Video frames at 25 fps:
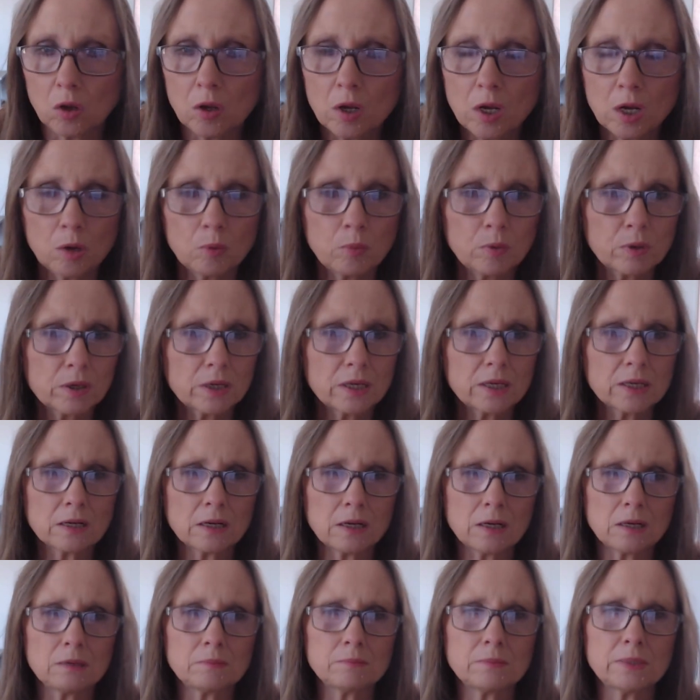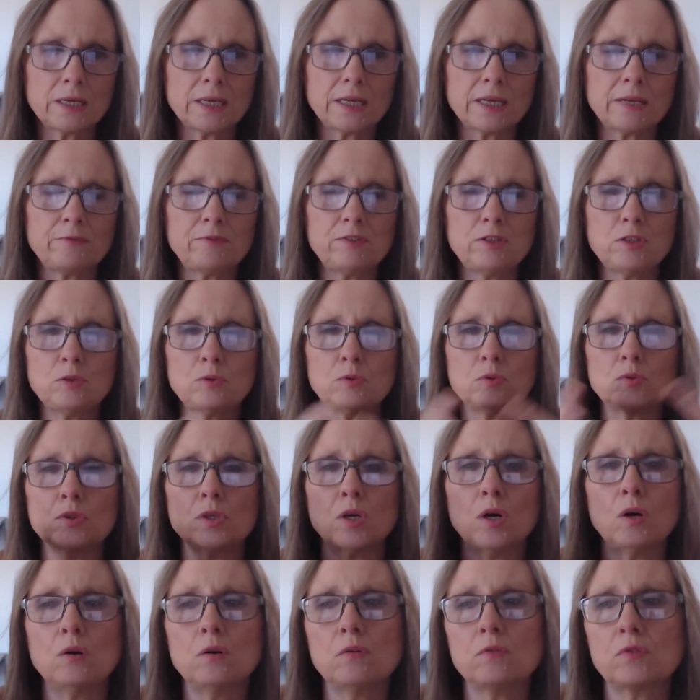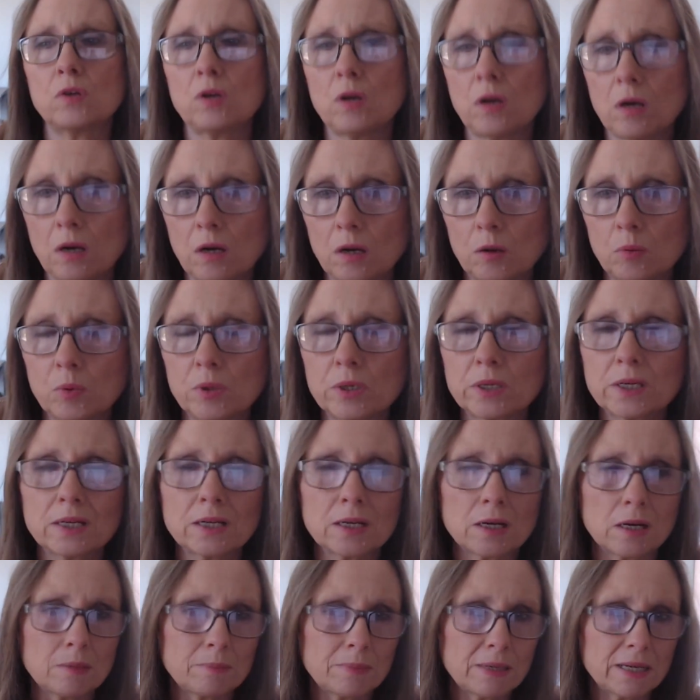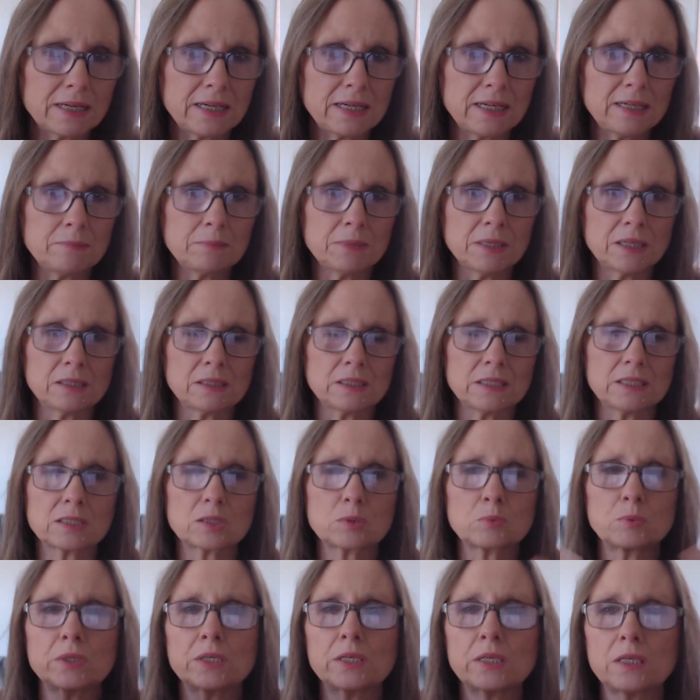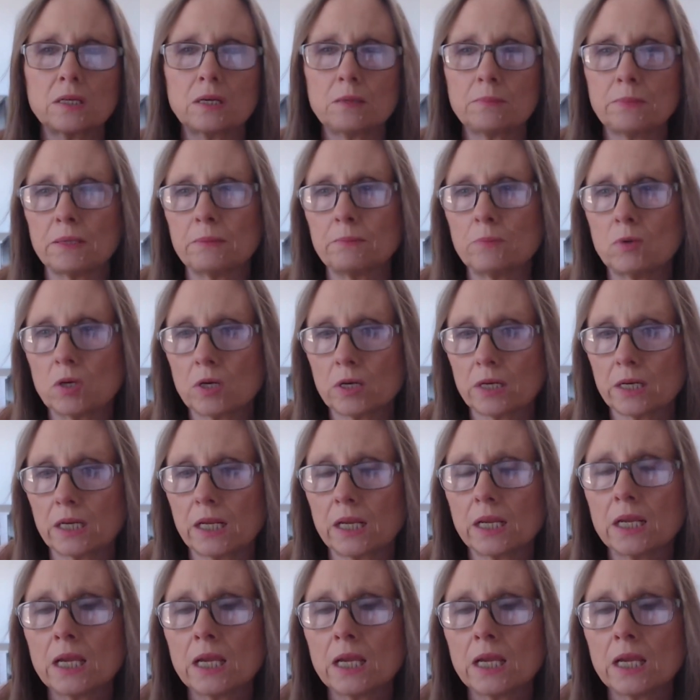Working on my views overall, working on my email list, working on my marketing.